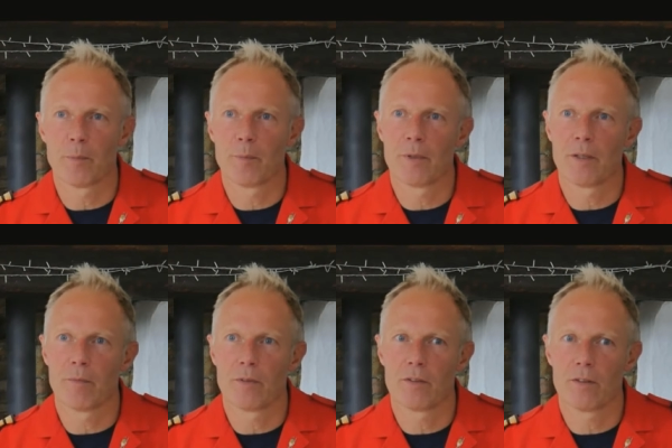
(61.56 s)
I've been with
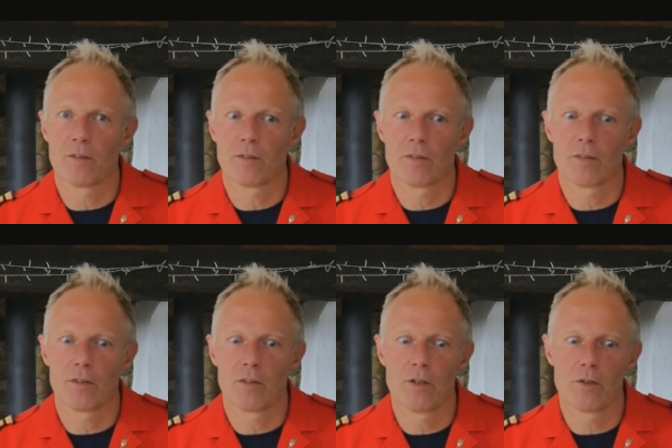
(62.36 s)
them is, is,
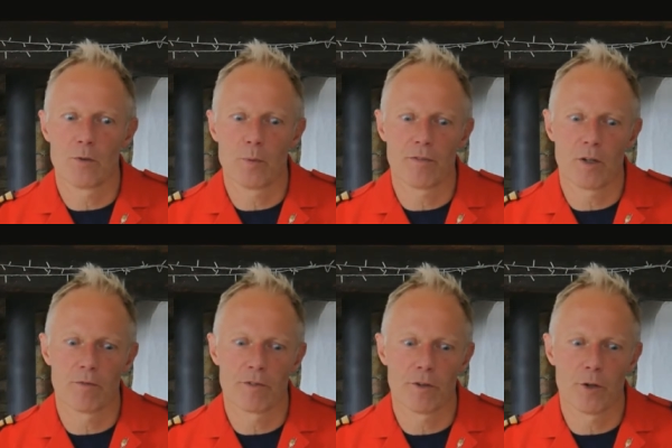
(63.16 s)
is huge. We've
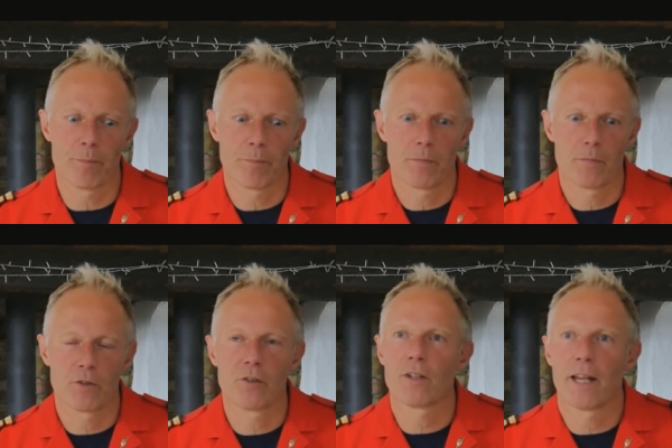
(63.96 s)
gone from
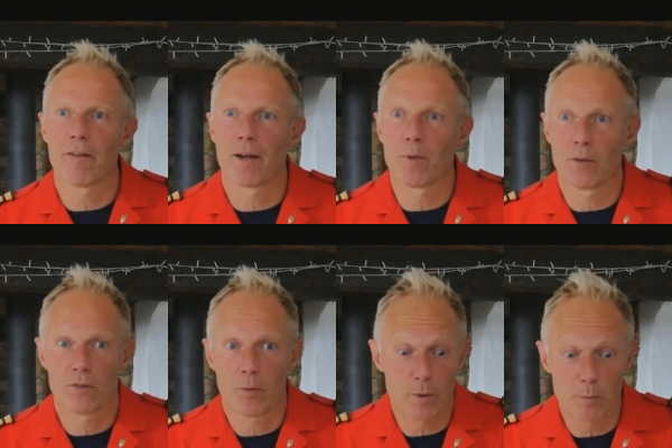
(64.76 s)
just an air
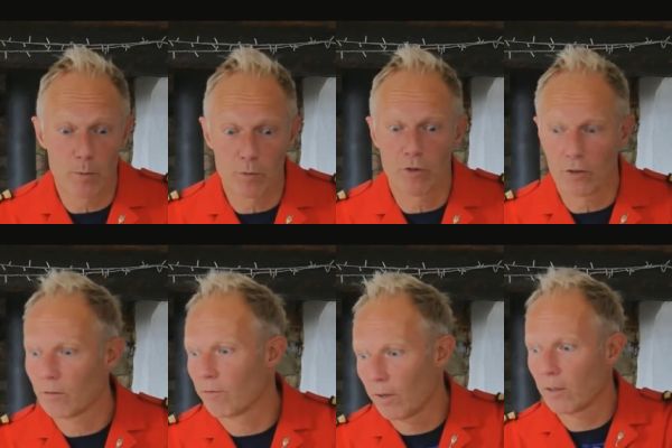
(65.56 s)
ambulance, so we would
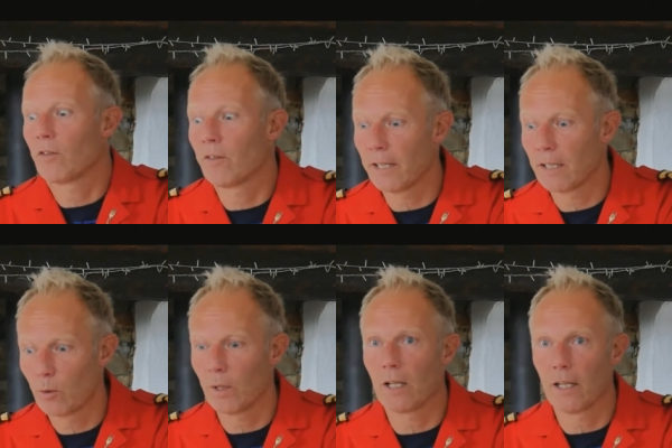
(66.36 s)
just fly to scene
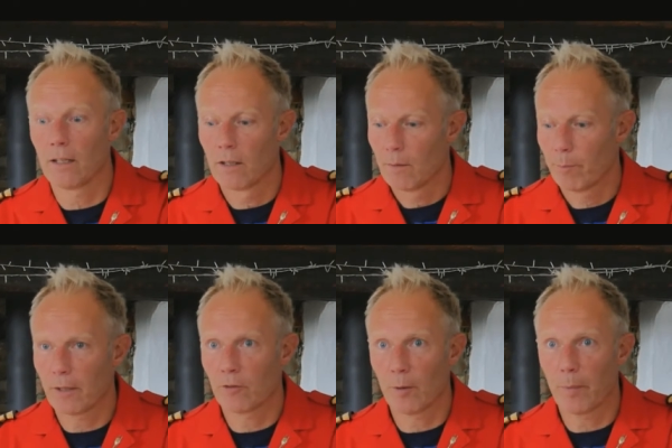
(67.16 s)
quickly,
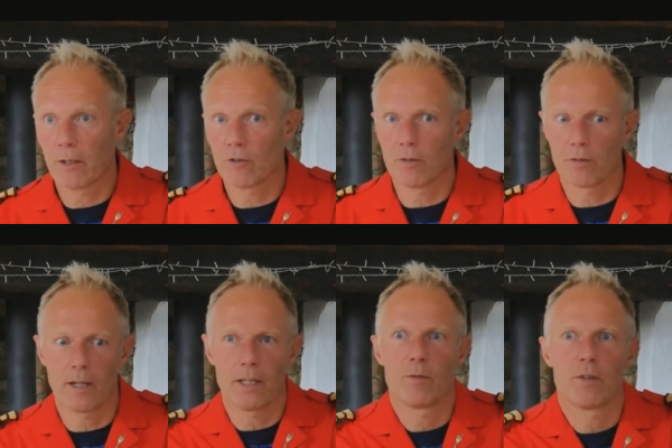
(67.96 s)
patch up the patient,
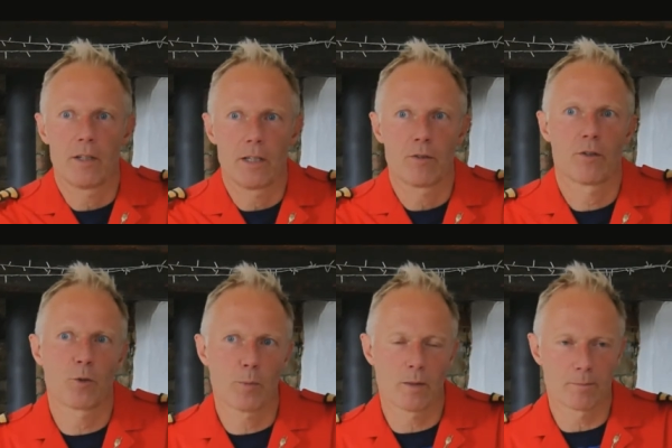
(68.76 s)
take them to the nearest
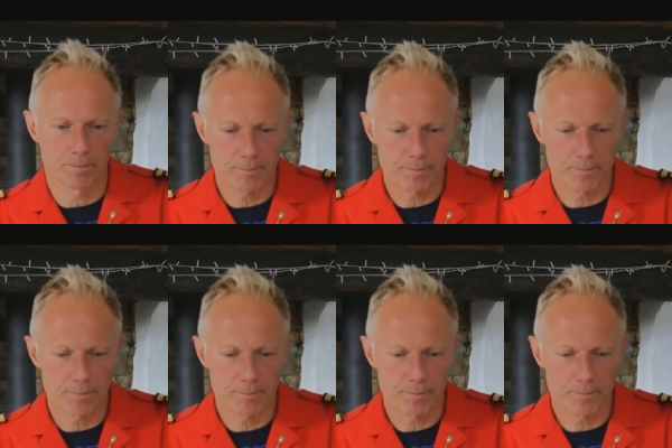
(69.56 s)
hospital.